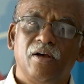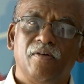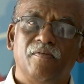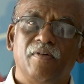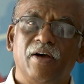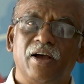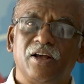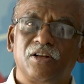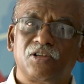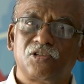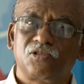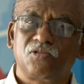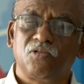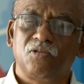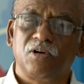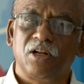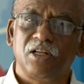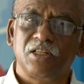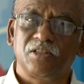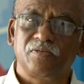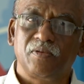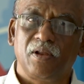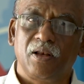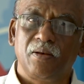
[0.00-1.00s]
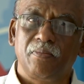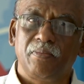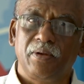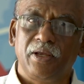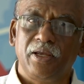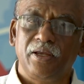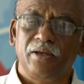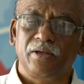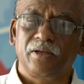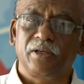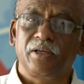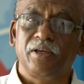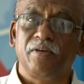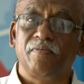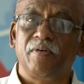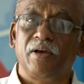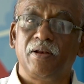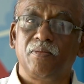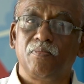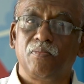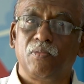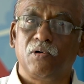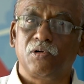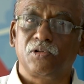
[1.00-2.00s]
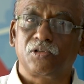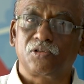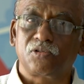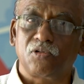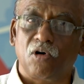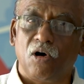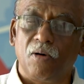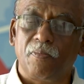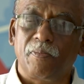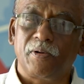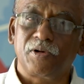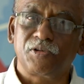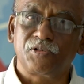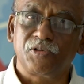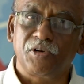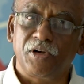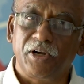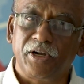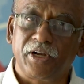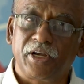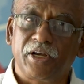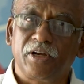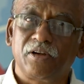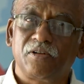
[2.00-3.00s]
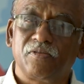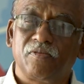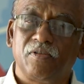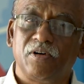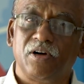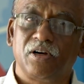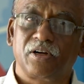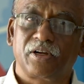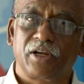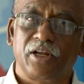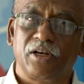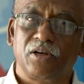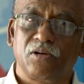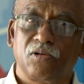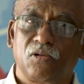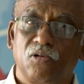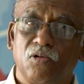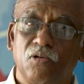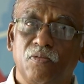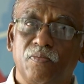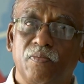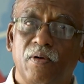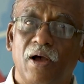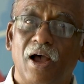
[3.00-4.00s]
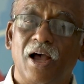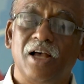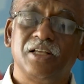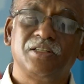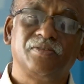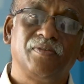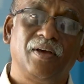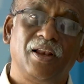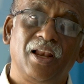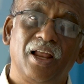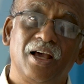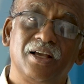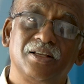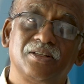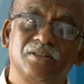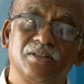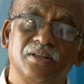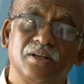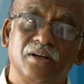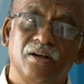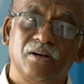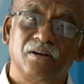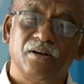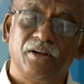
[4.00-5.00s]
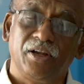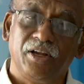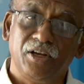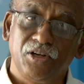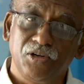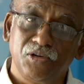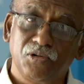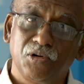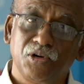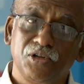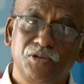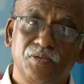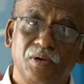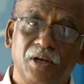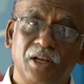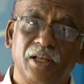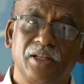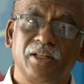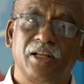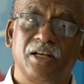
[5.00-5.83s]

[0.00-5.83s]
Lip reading: where students will be given both the opportunity to work in group as well as individually.